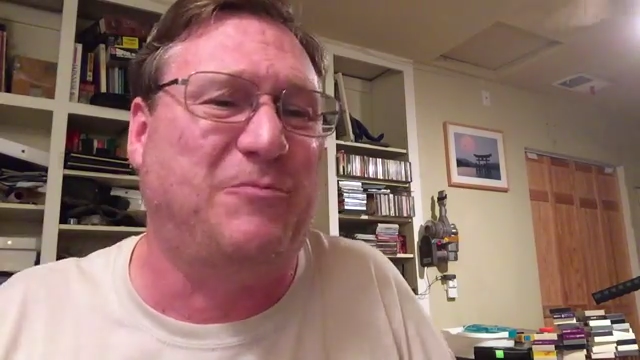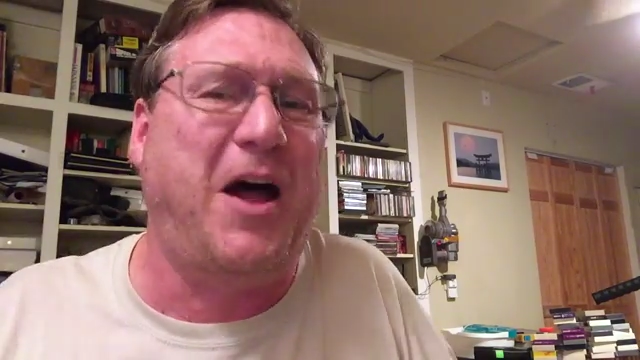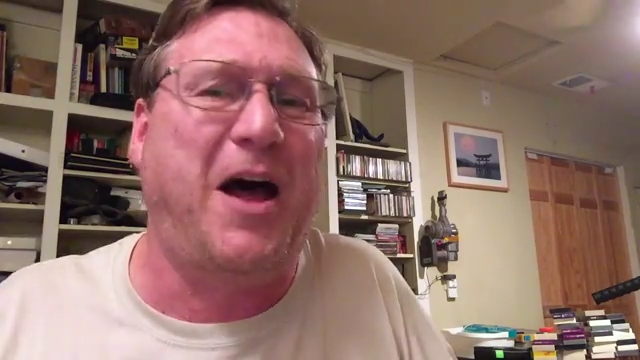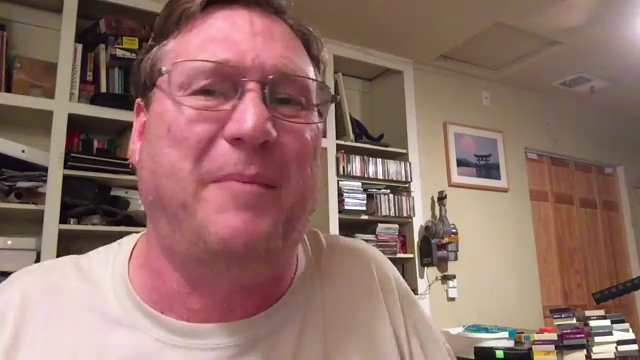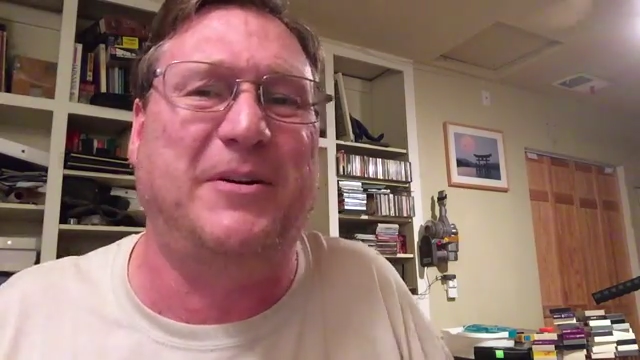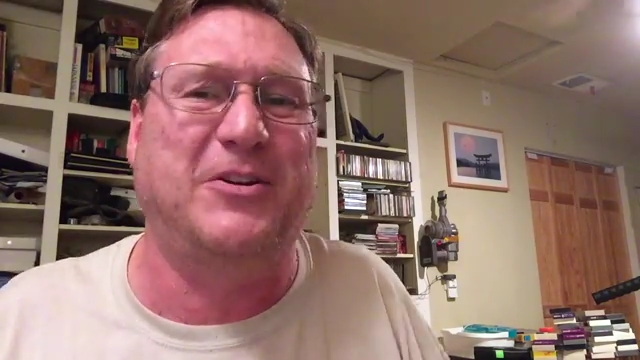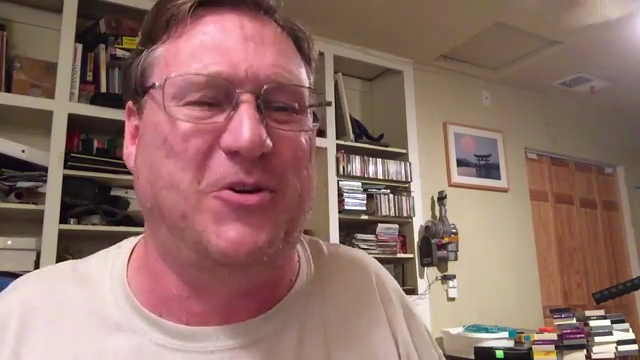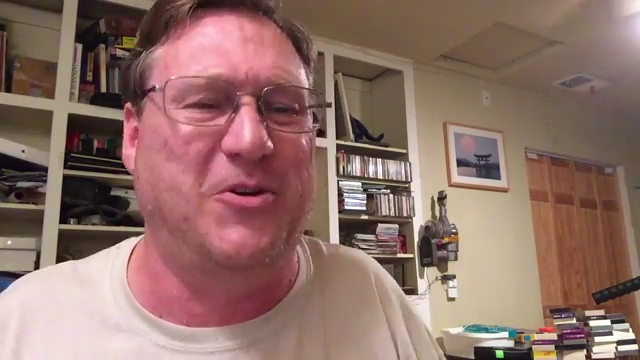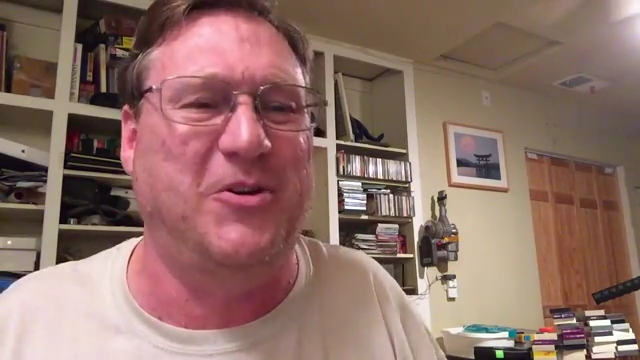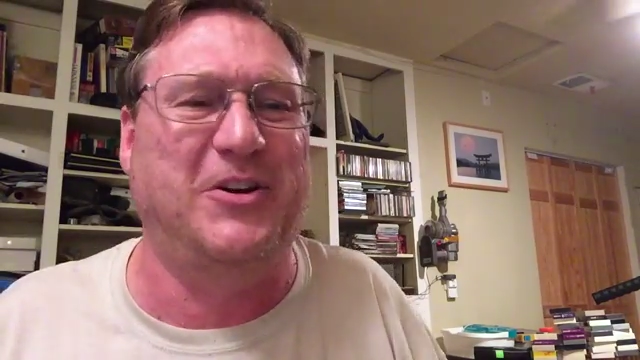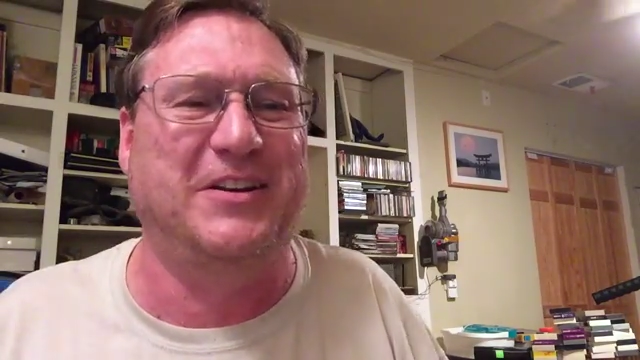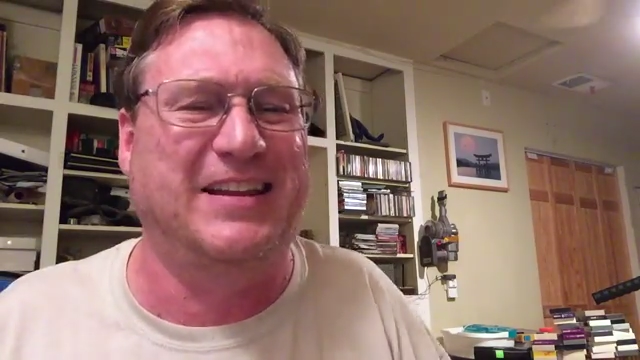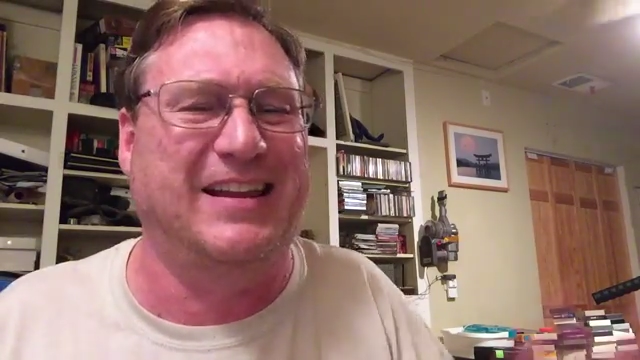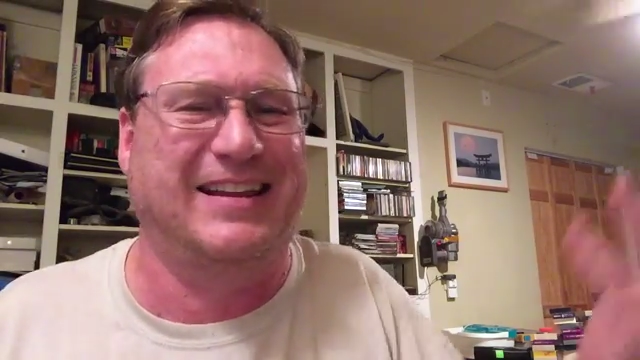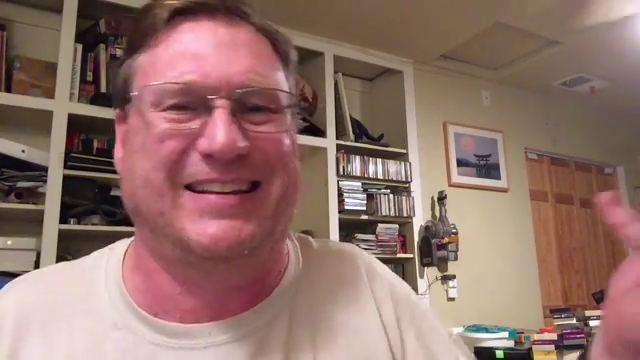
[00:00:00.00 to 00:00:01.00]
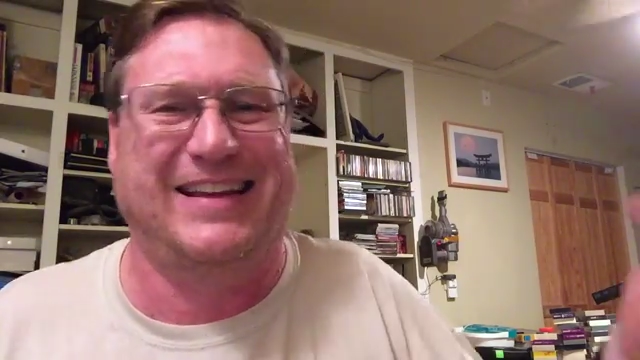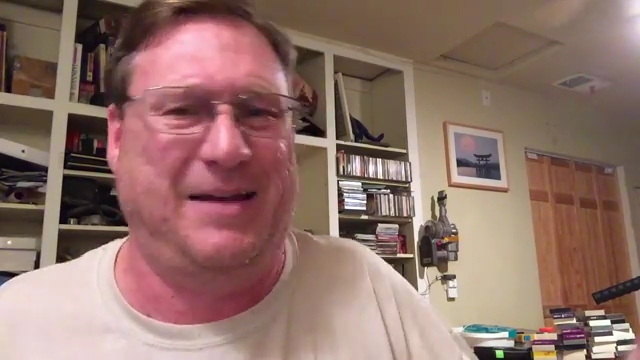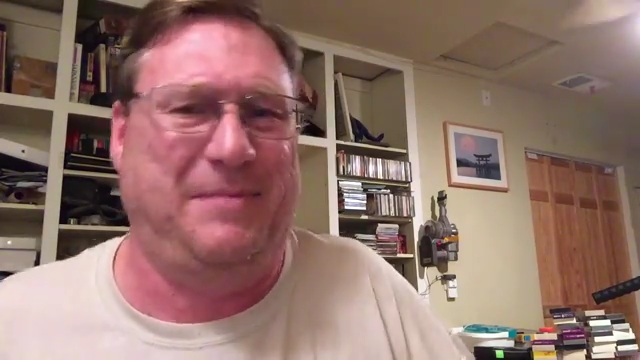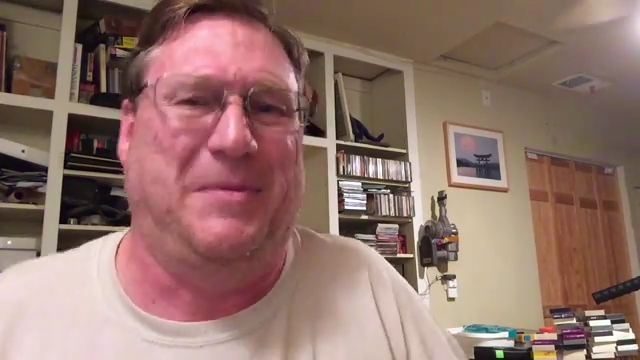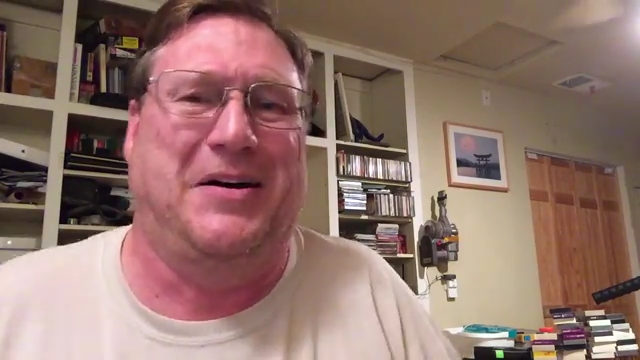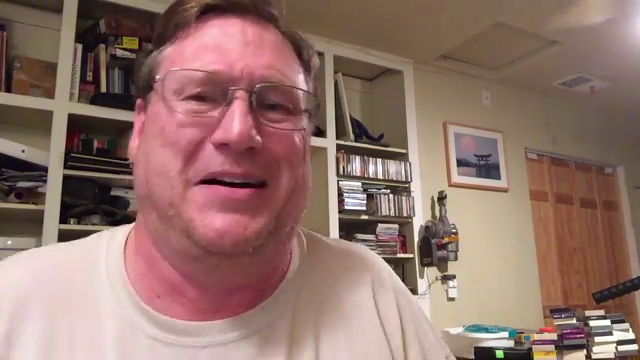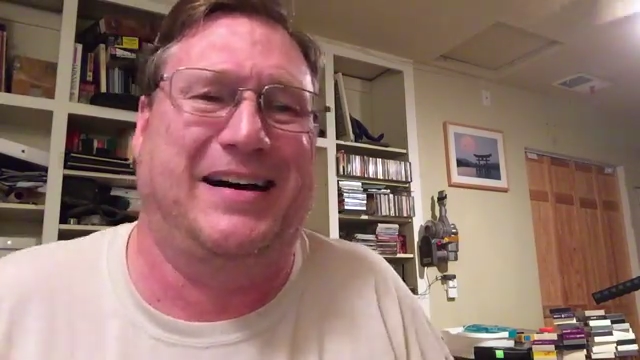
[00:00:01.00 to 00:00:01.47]
Robin Hood.
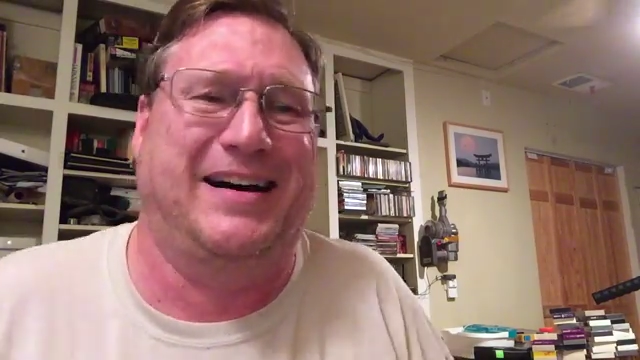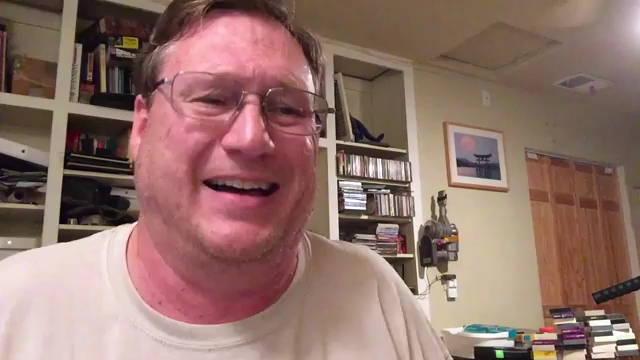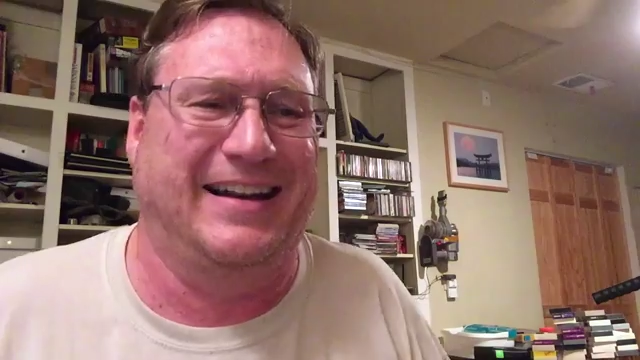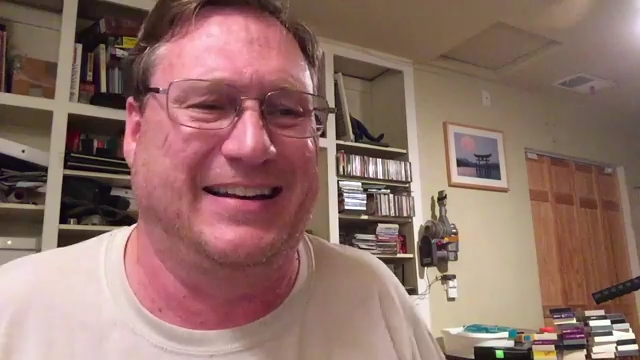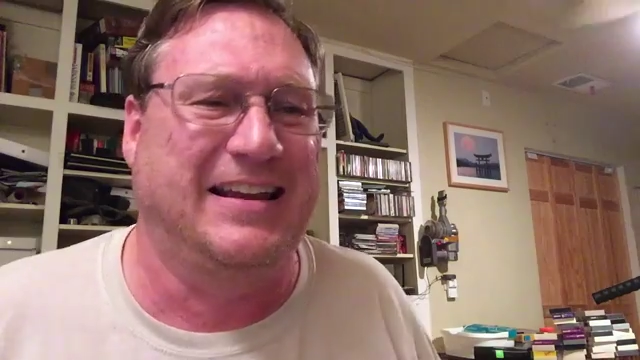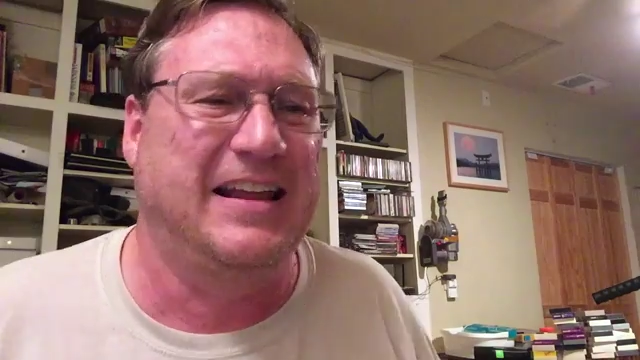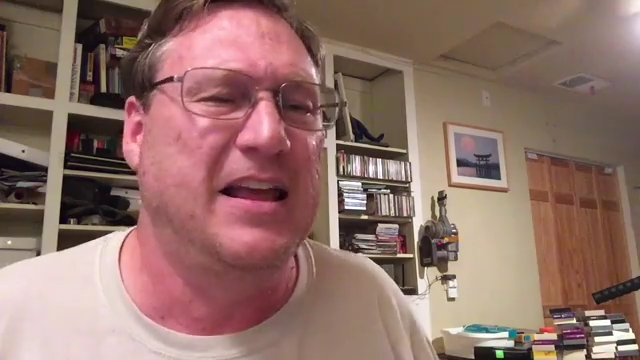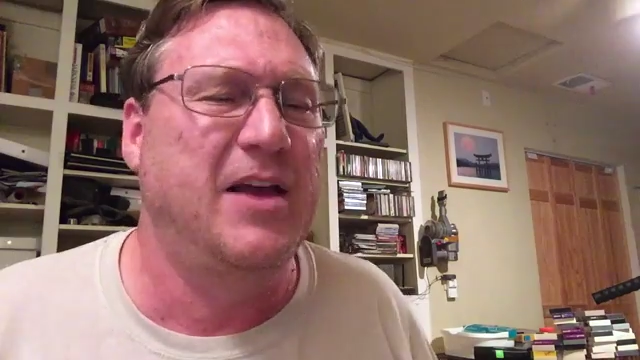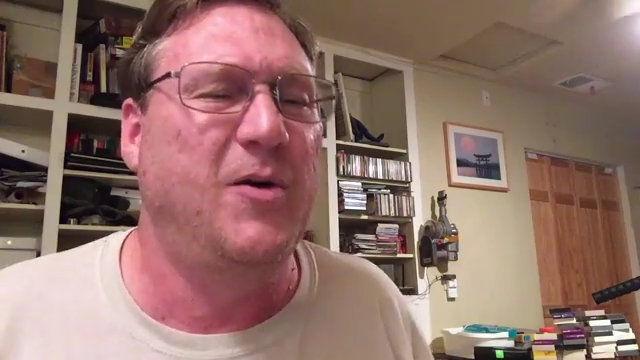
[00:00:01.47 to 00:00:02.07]
Come on.